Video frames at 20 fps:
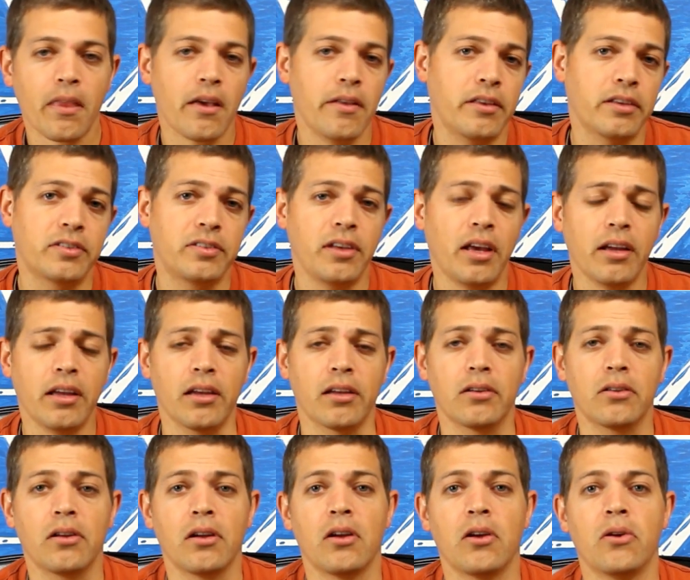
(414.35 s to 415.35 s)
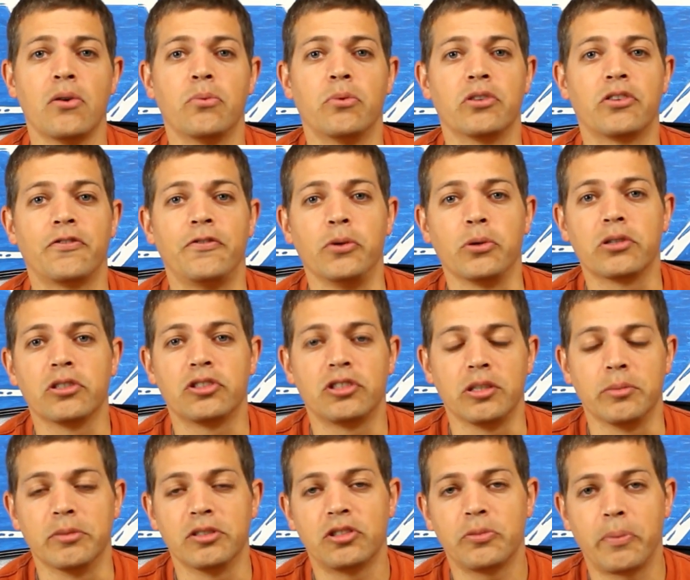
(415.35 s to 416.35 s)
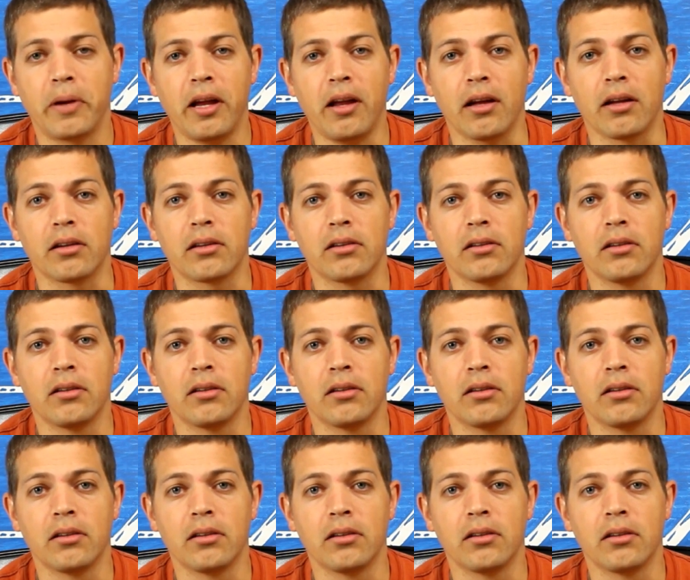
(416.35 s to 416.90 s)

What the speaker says: The second was Fukushima, Japan.